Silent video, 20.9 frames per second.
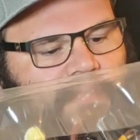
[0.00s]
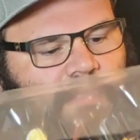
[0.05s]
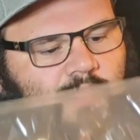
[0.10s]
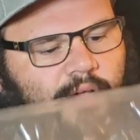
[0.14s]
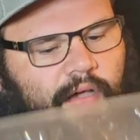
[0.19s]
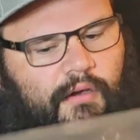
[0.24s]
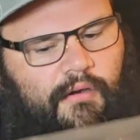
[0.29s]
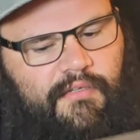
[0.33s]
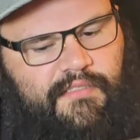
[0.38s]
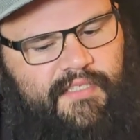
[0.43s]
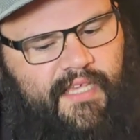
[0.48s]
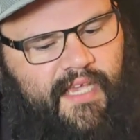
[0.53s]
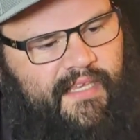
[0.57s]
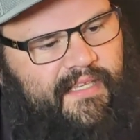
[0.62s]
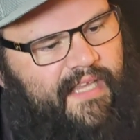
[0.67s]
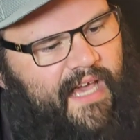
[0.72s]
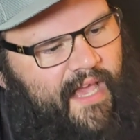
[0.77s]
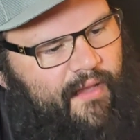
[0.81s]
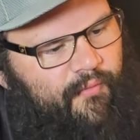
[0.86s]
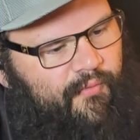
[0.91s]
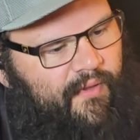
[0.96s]
So it looks like
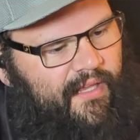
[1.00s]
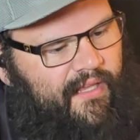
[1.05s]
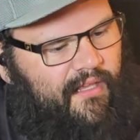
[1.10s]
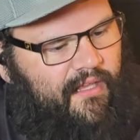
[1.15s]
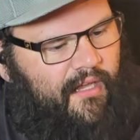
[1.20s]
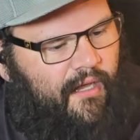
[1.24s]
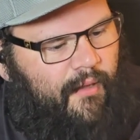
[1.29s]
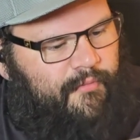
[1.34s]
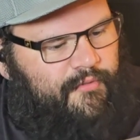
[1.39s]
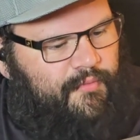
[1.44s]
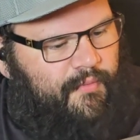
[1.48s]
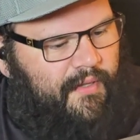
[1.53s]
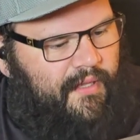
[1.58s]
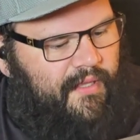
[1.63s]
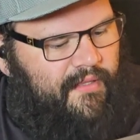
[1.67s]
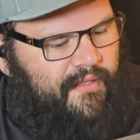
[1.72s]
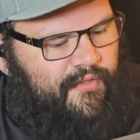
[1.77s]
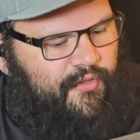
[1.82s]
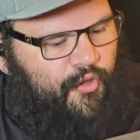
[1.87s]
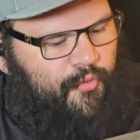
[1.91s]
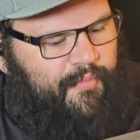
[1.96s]
Nightwing comes
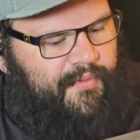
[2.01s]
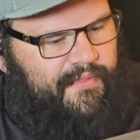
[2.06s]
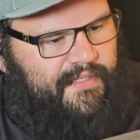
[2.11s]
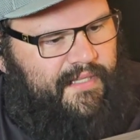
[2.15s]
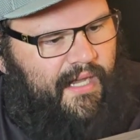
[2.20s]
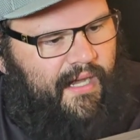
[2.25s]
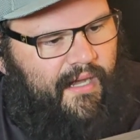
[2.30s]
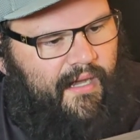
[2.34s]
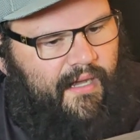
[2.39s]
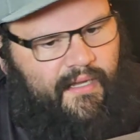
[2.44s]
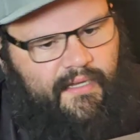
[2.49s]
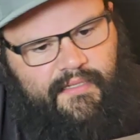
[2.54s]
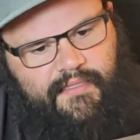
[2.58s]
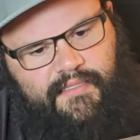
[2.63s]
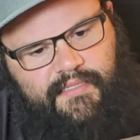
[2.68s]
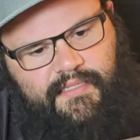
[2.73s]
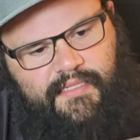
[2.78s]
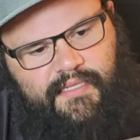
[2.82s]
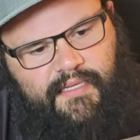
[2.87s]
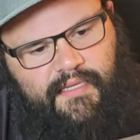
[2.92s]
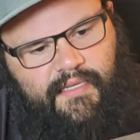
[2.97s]
with 2
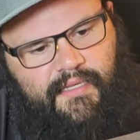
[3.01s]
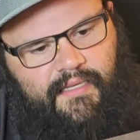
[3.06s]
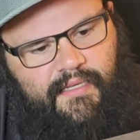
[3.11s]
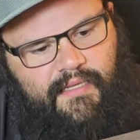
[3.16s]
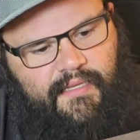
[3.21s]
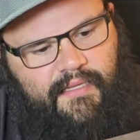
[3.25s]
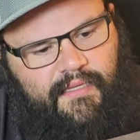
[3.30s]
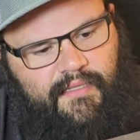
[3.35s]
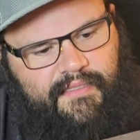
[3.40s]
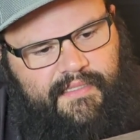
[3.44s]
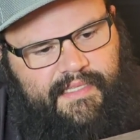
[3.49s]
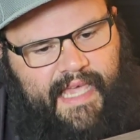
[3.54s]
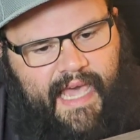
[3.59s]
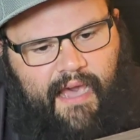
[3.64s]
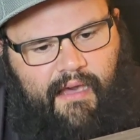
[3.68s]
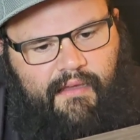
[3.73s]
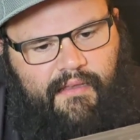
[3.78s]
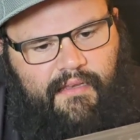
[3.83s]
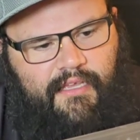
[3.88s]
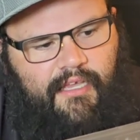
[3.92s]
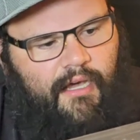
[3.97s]
batons.
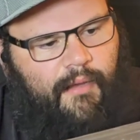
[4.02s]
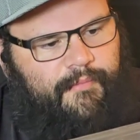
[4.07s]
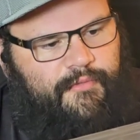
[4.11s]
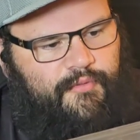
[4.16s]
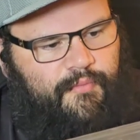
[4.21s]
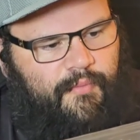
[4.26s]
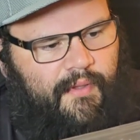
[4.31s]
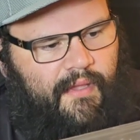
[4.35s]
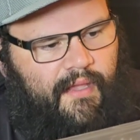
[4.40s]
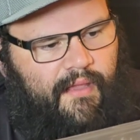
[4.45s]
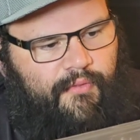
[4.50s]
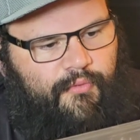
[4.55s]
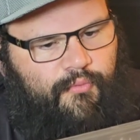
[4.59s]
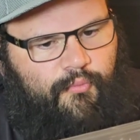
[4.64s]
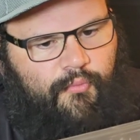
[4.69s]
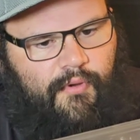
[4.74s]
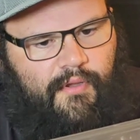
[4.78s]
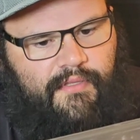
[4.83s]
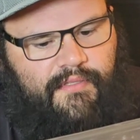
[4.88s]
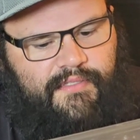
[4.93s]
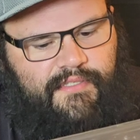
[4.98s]
Talon comes
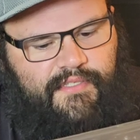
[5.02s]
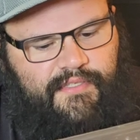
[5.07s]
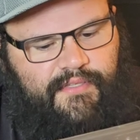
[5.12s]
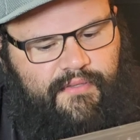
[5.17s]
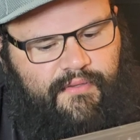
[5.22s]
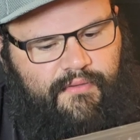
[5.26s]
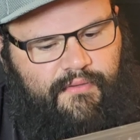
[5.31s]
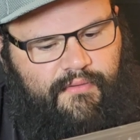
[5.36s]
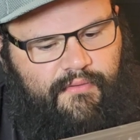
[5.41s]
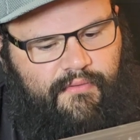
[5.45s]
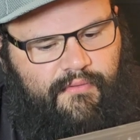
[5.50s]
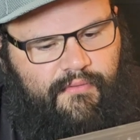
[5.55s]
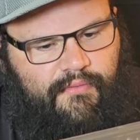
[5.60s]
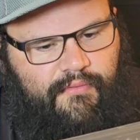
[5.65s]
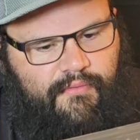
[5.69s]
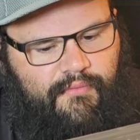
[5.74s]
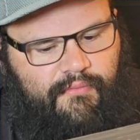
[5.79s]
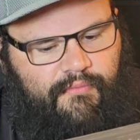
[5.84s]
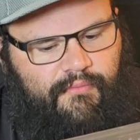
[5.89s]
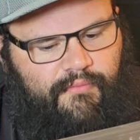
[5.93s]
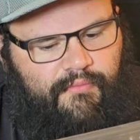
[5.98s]
with
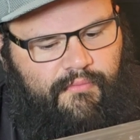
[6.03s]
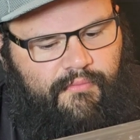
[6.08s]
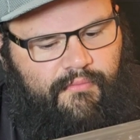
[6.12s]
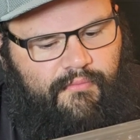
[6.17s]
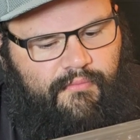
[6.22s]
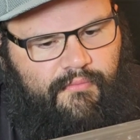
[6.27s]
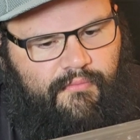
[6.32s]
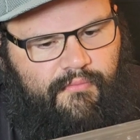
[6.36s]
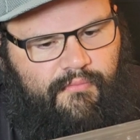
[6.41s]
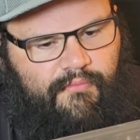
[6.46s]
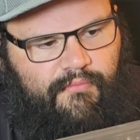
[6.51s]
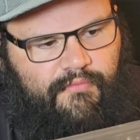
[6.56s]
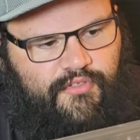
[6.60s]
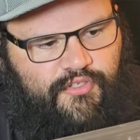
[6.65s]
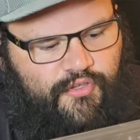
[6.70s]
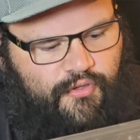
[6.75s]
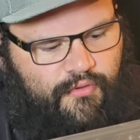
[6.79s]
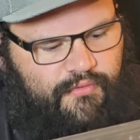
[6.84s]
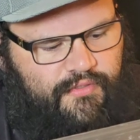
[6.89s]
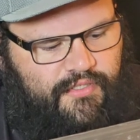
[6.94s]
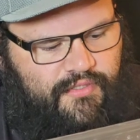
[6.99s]
2
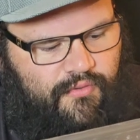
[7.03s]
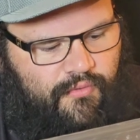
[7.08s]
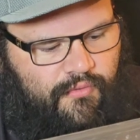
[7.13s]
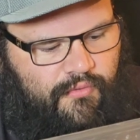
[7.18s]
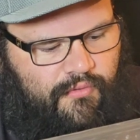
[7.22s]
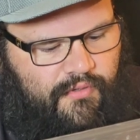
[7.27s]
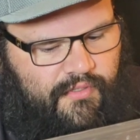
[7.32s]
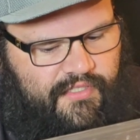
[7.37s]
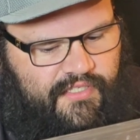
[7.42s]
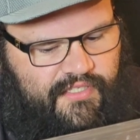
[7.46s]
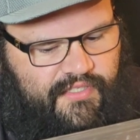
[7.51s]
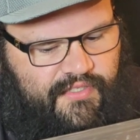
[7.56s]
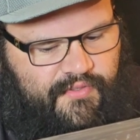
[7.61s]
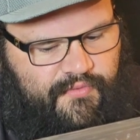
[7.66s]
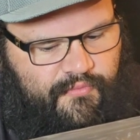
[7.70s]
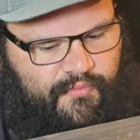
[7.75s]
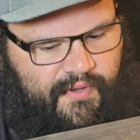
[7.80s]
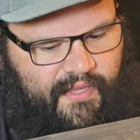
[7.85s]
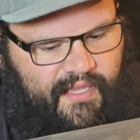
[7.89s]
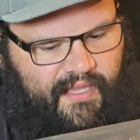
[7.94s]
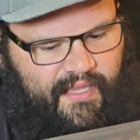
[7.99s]
swords,
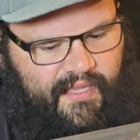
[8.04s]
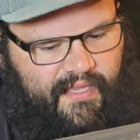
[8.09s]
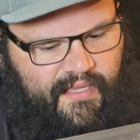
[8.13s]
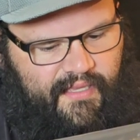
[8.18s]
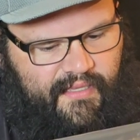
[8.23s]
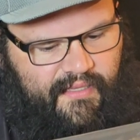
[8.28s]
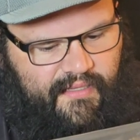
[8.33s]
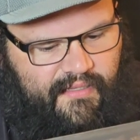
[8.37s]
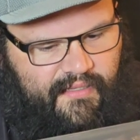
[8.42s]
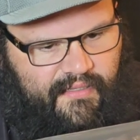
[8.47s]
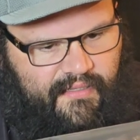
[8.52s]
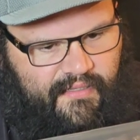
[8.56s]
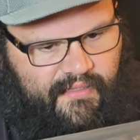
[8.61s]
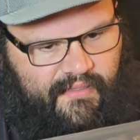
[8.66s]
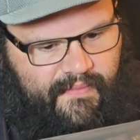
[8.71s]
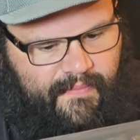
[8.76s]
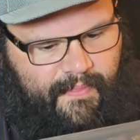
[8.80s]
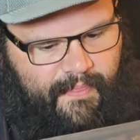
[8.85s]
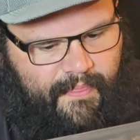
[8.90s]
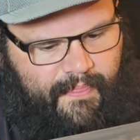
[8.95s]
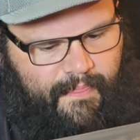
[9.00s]
3
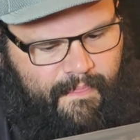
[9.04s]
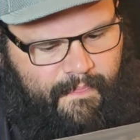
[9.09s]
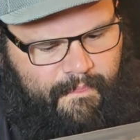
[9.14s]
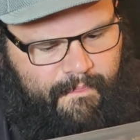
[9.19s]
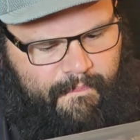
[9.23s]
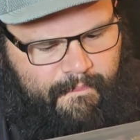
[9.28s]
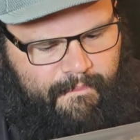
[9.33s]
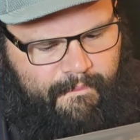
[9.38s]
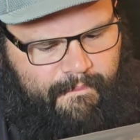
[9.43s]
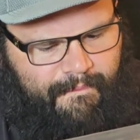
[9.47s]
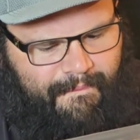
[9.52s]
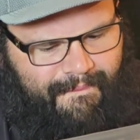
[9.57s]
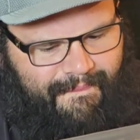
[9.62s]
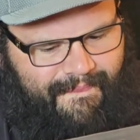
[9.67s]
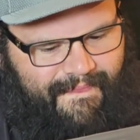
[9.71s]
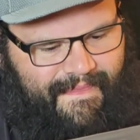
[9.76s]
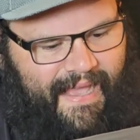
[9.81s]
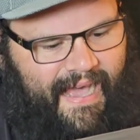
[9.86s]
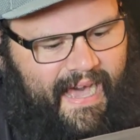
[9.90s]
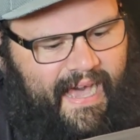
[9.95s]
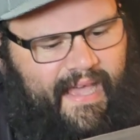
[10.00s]

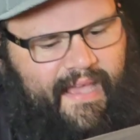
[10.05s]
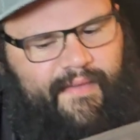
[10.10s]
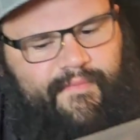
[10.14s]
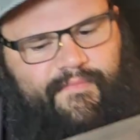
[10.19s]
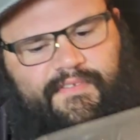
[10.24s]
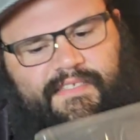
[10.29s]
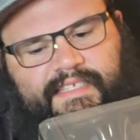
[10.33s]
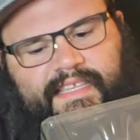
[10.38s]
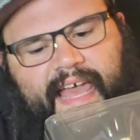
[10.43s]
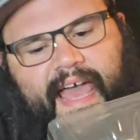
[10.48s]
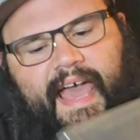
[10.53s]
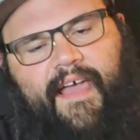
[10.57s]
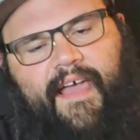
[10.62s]
knives,